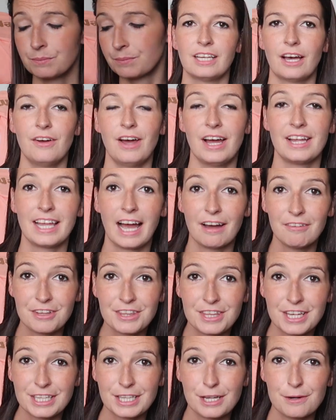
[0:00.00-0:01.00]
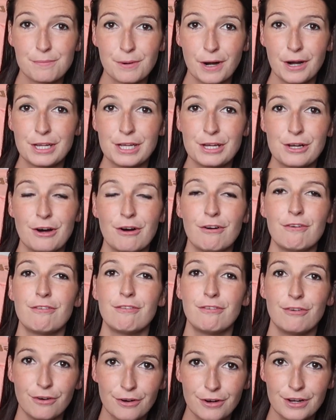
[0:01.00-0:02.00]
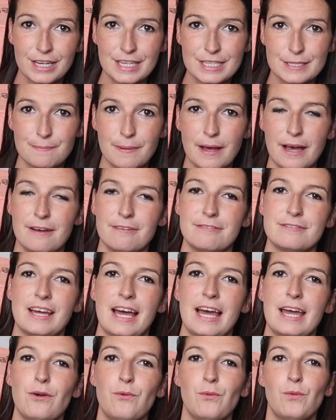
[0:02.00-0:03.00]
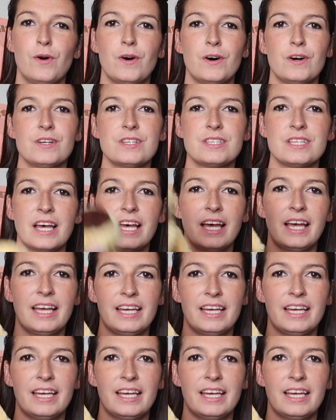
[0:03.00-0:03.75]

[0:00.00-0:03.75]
So another thing that Brody got for his birthday was